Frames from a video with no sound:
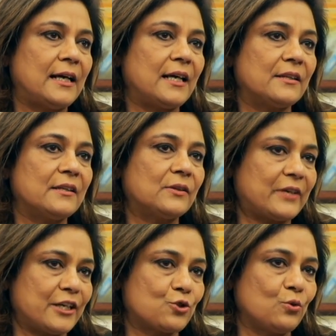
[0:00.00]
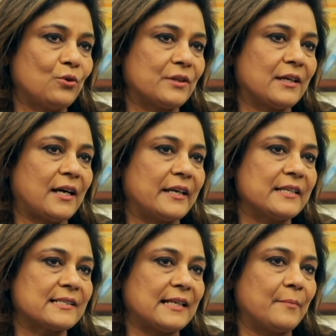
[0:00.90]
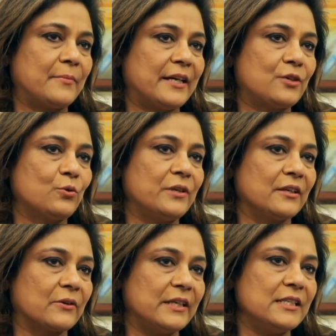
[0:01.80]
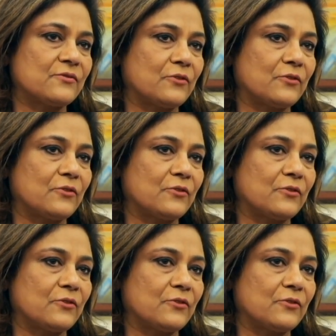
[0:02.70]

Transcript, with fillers: and the threshold on the highest slab rate could increase